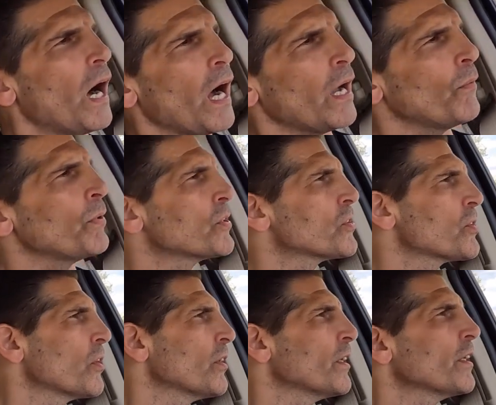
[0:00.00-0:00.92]
I would
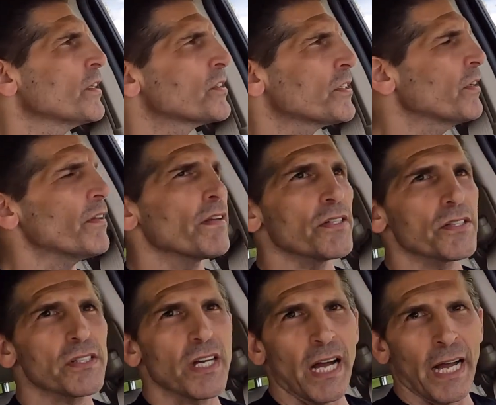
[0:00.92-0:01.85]
certainly consider
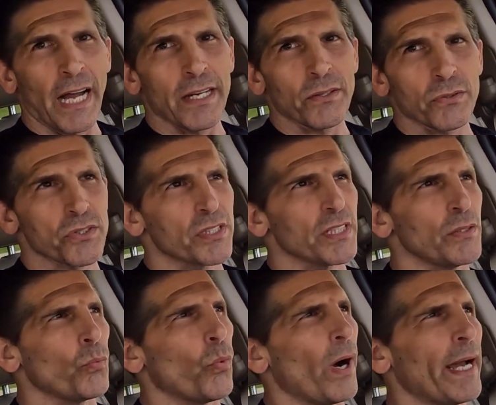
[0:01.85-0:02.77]
this. I don't
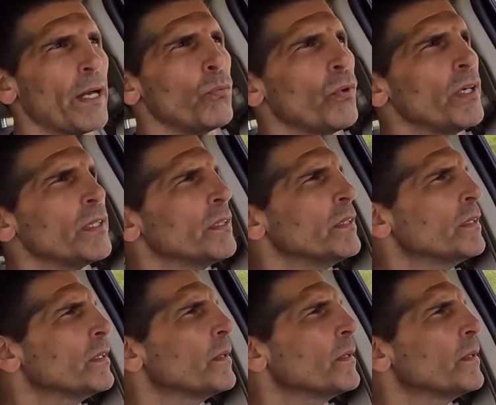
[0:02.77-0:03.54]
see why I wouldn't,